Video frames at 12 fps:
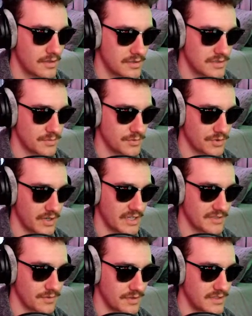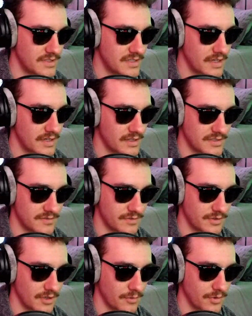some tracks for these guys and
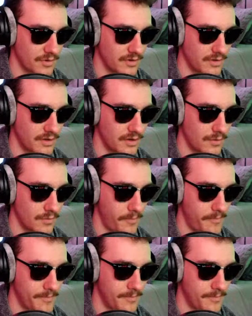figure out where they're all gonna go.